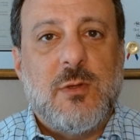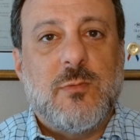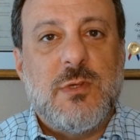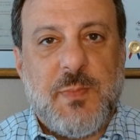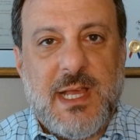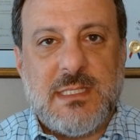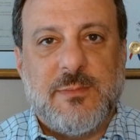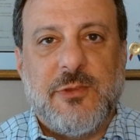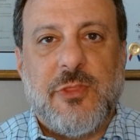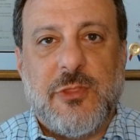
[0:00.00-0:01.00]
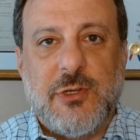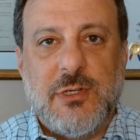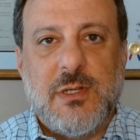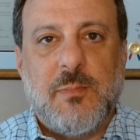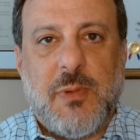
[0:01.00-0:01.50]
responsible
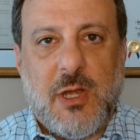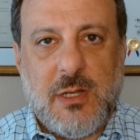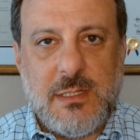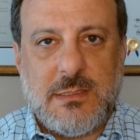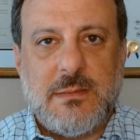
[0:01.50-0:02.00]
third parties.